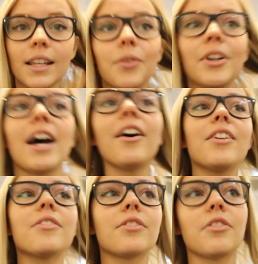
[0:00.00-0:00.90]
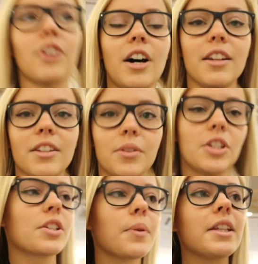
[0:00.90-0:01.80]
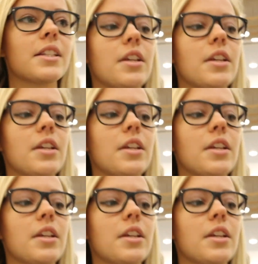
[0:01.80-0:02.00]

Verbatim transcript: So we're now in River Island. We just went